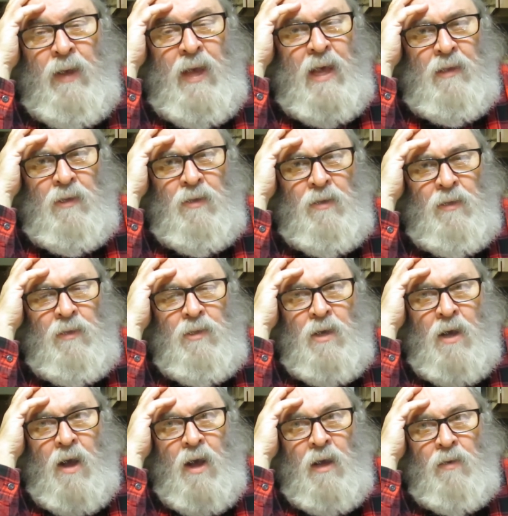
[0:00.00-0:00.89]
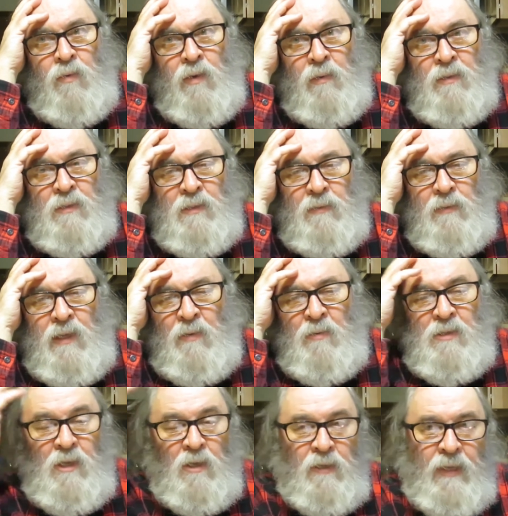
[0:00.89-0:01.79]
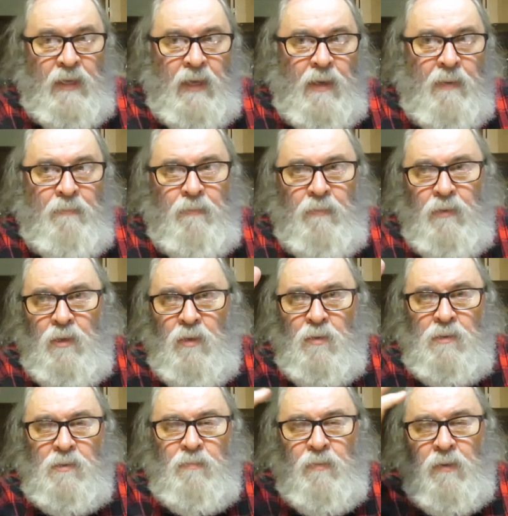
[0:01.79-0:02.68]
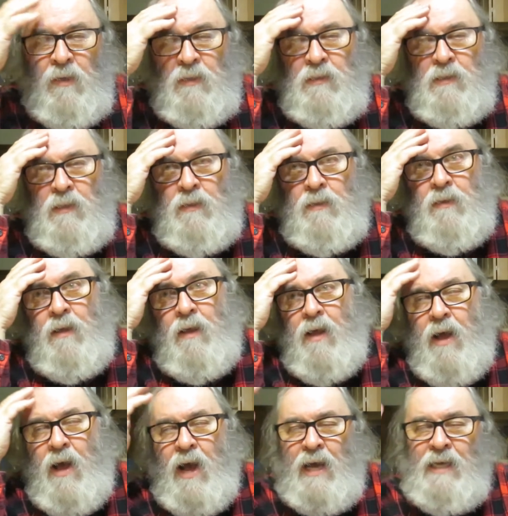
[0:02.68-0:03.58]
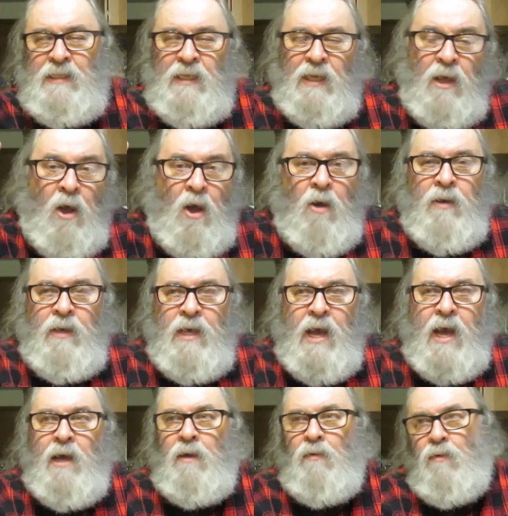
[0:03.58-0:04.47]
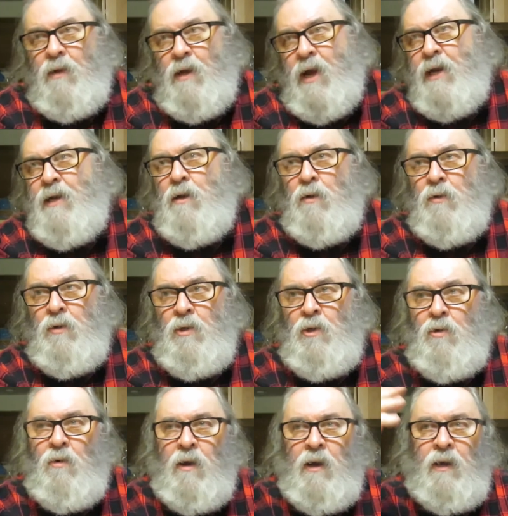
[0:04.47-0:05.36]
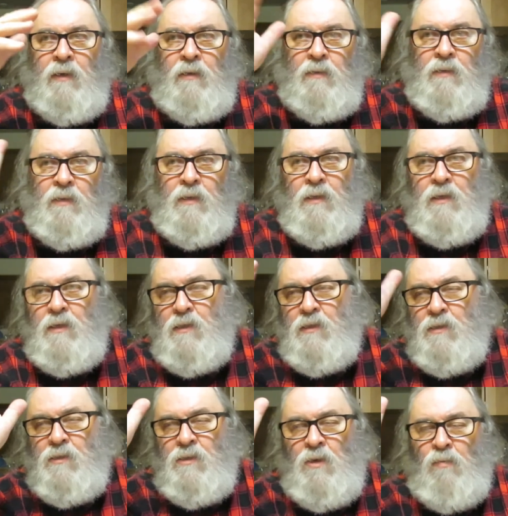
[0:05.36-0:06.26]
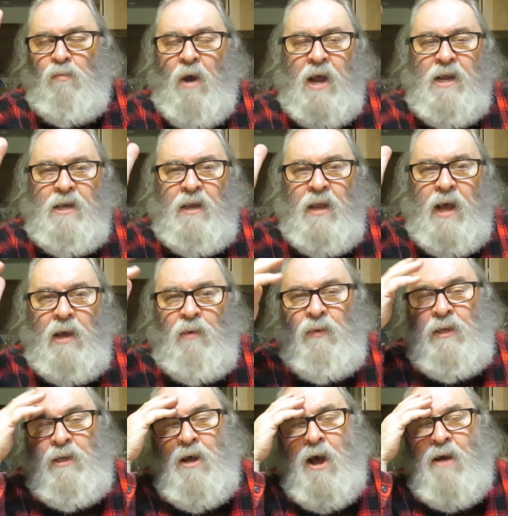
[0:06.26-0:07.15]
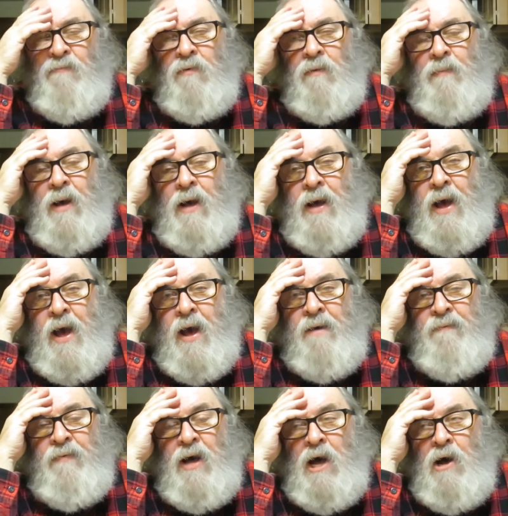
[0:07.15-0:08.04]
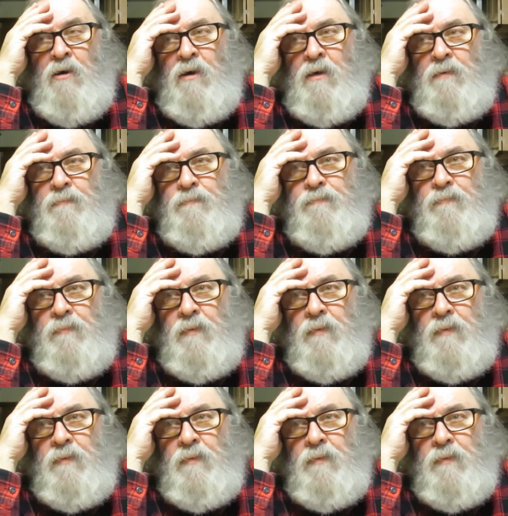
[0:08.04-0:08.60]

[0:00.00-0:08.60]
we had a good talk. We were he was looking at used books, and I said, "Oh yeah, I know who you are." And so Ron and I, we talked for about a half hour.